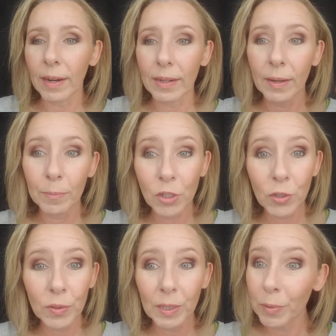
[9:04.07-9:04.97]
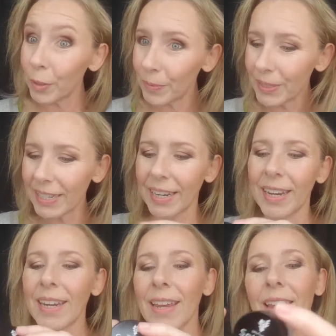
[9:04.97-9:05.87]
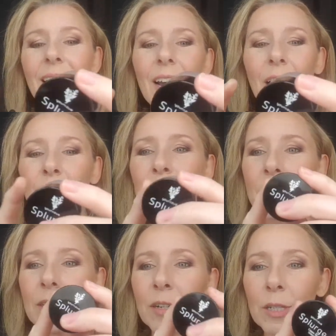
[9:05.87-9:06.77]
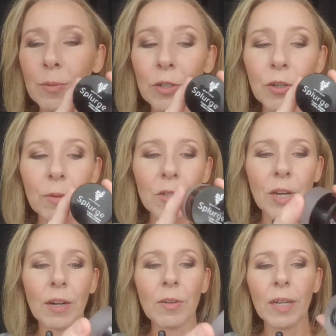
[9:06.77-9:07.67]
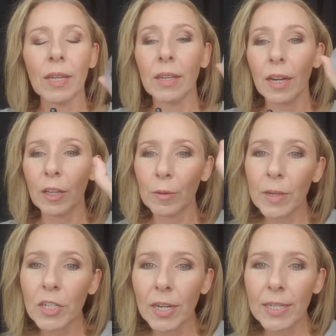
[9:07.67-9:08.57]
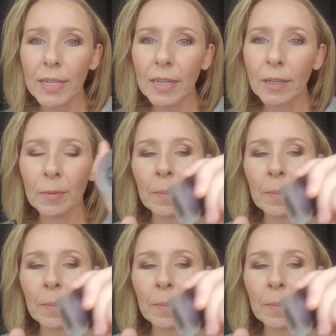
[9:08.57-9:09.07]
eye and I'm choosing purple today, I'm using our Splurge Cream Shadow in the color Majestic.